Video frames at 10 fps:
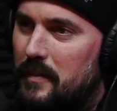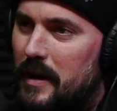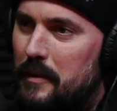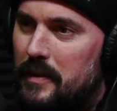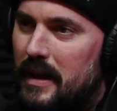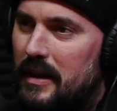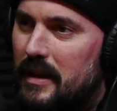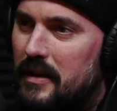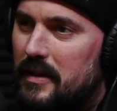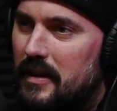and your baby and that,
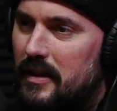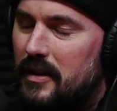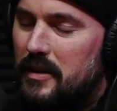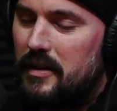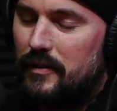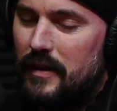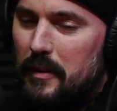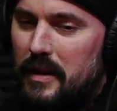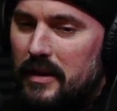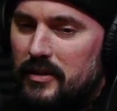like, and your
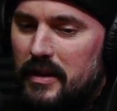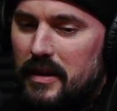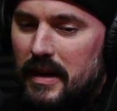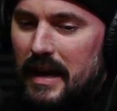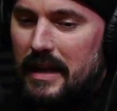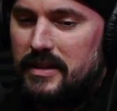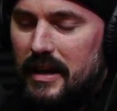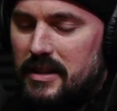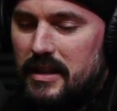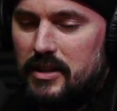family is like. It's
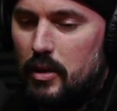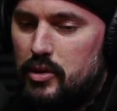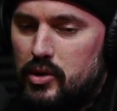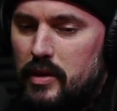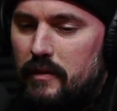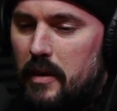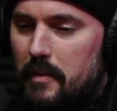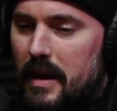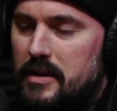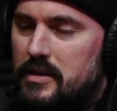like I said, it's always good to have
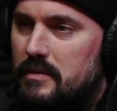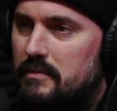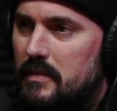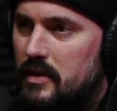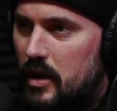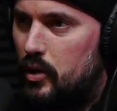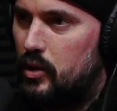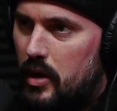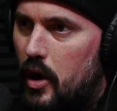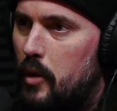a
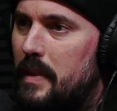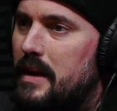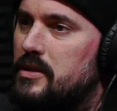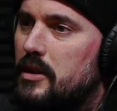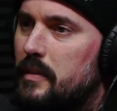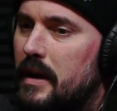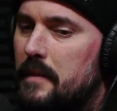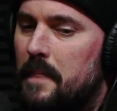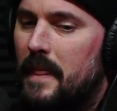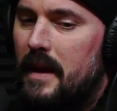good home base. You know what I
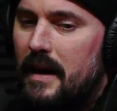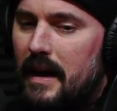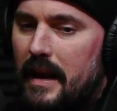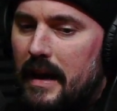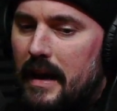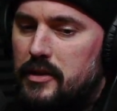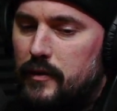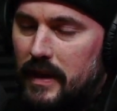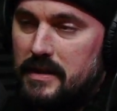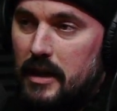mean? And do
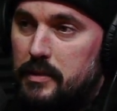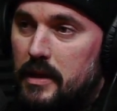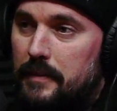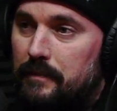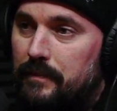you think that's helped you?